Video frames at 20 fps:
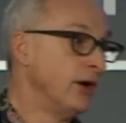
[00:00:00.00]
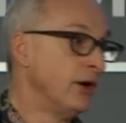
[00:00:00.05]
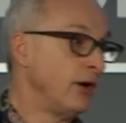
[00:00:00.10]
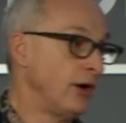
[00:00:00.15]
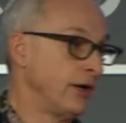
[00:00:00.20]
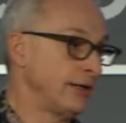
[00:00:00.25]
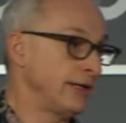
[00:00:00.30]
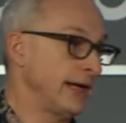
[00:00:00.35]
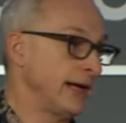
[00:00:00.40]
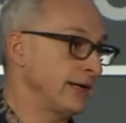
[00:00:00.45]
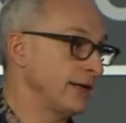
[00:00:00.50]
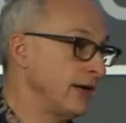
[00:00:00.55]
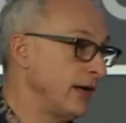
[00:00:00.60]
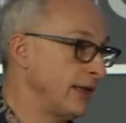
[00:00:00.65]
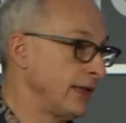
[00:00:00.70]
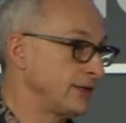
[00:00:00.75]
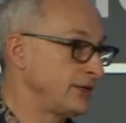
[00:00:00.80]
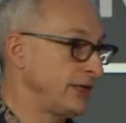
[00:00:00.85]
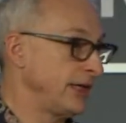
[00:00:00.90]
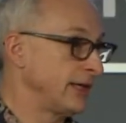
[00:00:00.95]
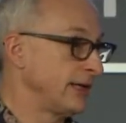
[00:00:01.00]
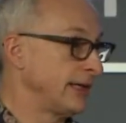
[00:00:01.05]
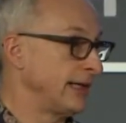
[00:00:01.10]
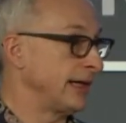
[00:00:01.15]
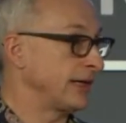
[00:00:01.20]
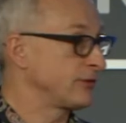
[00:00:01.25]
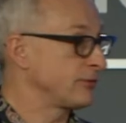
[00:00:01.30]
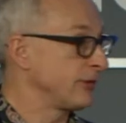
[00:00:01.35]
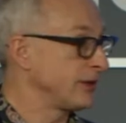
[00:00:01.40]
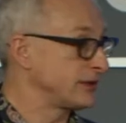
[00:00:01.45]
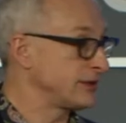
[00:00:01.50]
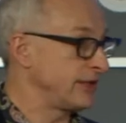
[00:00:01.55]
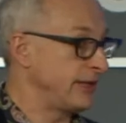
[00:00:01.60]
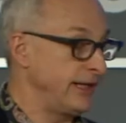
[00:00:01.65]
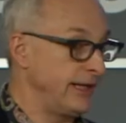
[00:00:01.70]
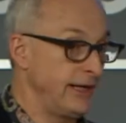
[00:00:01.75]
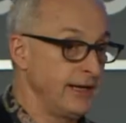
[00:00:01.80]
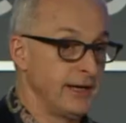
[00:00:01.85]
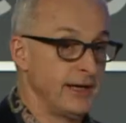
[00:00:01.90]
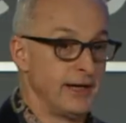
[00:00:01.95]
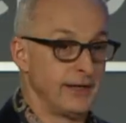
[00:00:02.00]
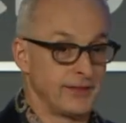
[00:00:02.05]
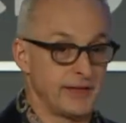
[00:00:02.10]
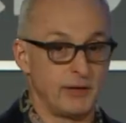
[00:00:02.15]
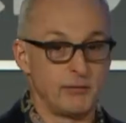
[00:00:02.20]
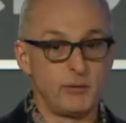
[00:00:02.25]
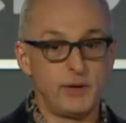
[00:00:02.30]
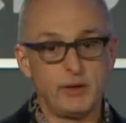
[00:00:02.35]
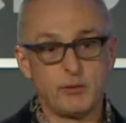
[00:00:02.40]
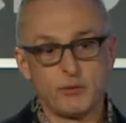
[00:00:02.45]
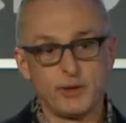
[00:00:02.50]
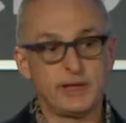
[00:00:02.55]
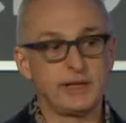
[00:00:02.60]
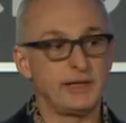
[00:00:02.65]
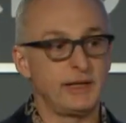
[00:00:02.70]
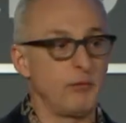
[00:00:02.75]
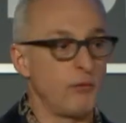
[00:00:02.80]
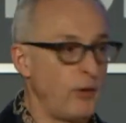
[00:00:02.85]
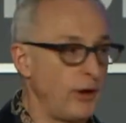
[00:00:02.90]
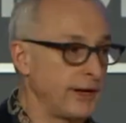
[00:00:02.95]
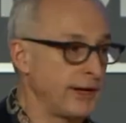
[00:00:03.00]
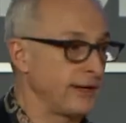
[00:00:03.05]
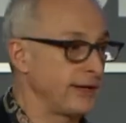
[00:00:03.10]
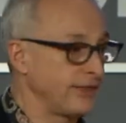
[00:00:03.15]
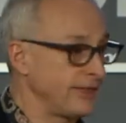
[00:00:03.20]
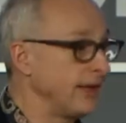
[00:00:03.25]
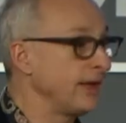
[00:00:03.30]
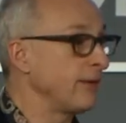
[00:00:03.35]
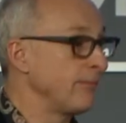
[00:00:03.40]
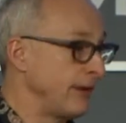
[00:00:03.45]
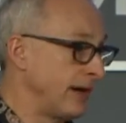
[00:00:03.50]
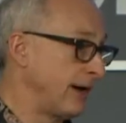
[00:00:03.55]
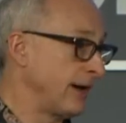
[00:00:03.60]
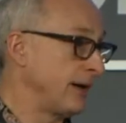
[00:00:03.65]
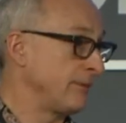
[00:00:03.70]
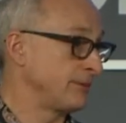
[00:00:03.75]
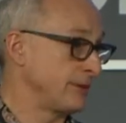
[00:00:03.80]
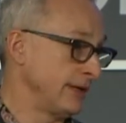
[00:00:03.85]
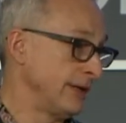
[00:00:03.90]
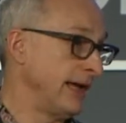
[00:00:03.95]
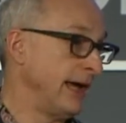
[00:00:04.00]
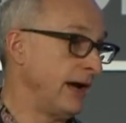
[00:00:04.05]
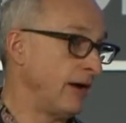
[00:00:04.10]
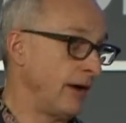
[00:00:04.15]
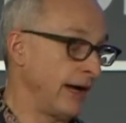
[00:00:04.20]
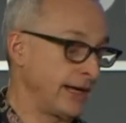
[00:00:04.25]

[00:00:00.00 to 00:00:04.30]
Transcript: on technology and electricity than we really wanted to think about up to now.